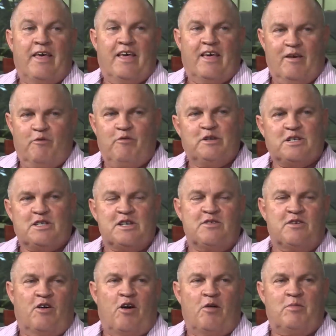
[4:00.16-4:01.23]
He fishes in
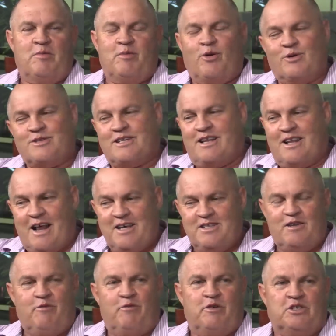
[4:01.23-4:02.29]
the harbor because the
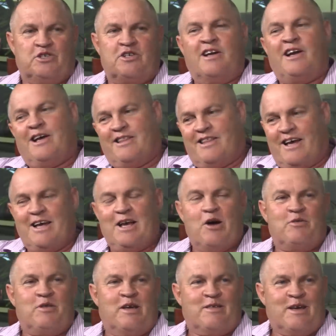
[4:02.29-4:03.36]
lazy fish, they go
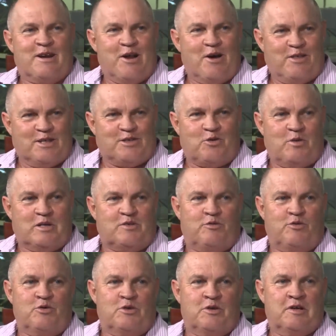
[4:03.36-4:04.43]
there, they know there's always
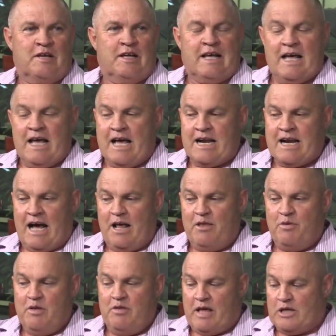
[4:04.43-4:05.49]
food. And I
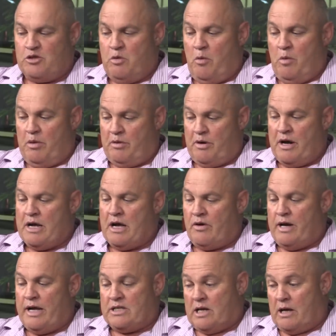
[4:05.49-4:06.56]
think that's where we're throwing our
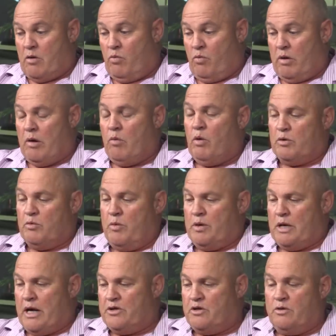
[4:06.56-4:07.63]
nets. What we would
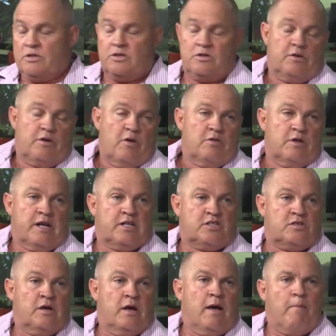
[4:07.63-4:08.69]
like to do is throw the
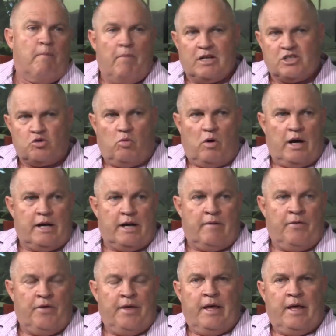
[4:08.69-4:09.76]
nets much wider.
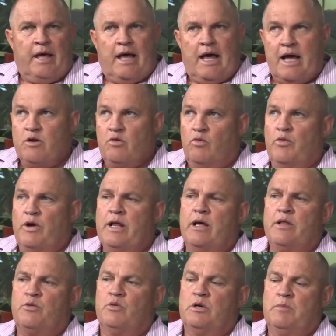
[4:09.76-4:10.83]
And already I
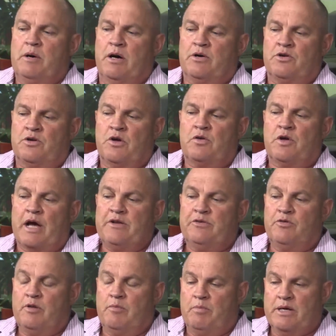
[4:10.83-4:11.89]
thought about, you know, going
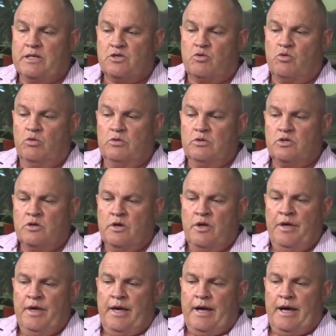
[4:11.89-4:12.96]
to the big schools.
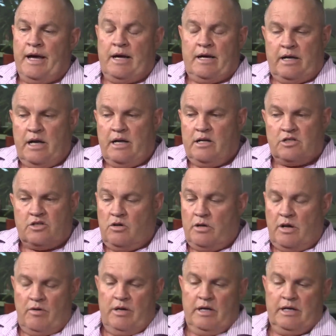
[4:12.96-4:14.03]
Again, it's not
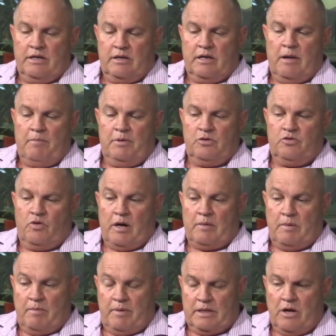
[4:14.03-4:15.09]
only coupled to
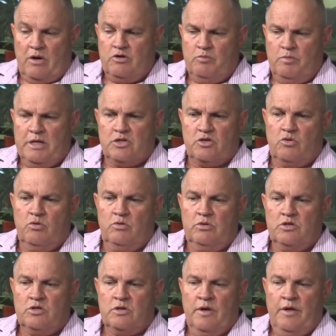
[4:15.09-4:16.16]
rugby, but go to big
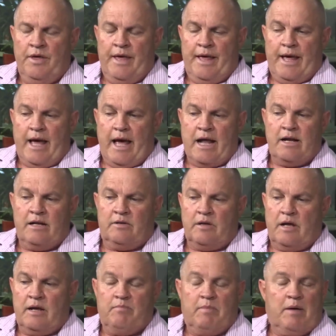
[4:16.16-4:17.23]
schools
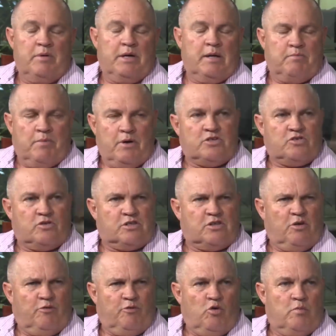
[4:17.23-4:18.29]
and maybe get bursaries,
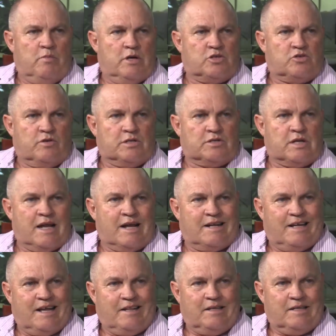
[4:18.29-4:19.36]
3 or 4 bursaries, and
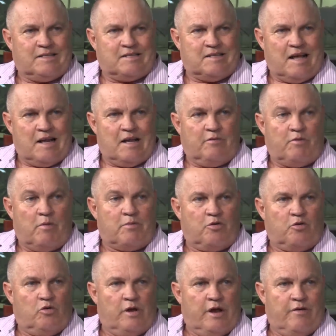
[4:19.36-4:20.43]
get this talent from the
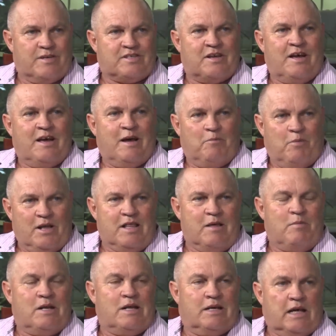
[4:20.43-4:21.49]
rural areas, bring them
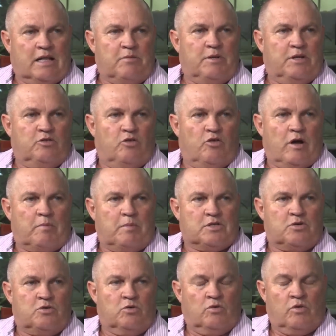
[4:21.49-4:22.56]
in and get them into a rugby
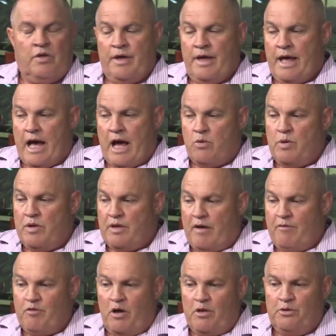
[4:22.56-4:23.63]
school. And when
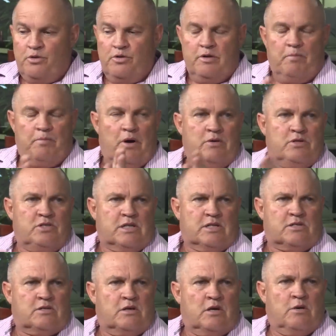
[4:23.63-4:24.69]
they've gone through the
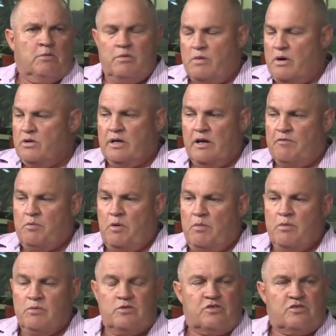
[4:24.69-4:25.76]
process, we won't have
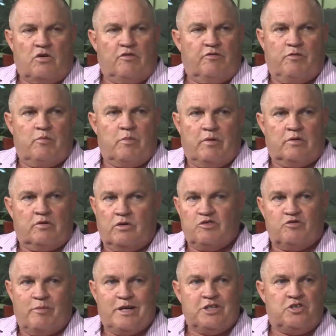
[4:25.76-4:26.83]
problems with
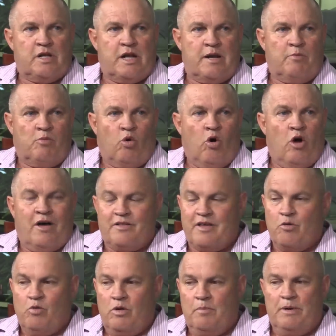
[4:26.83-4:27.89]
transformation anymore. They
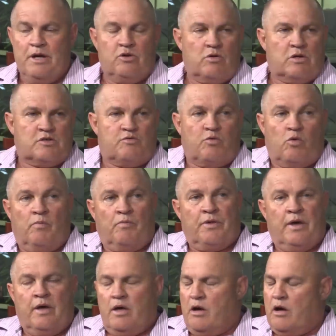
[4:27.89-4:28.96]
will be transformed.
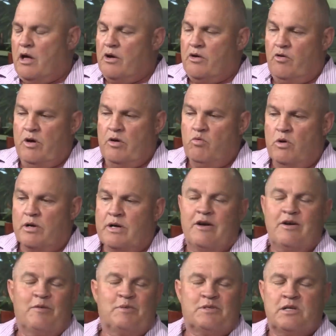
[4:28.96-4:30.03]
I agree
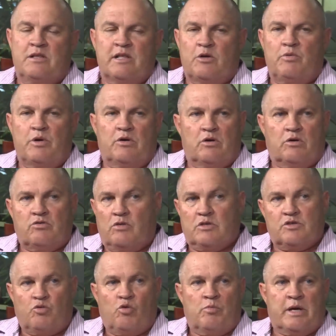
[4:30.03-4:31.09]
100% that we are not
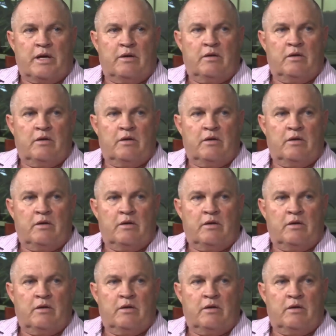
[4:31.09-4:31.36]
transforming.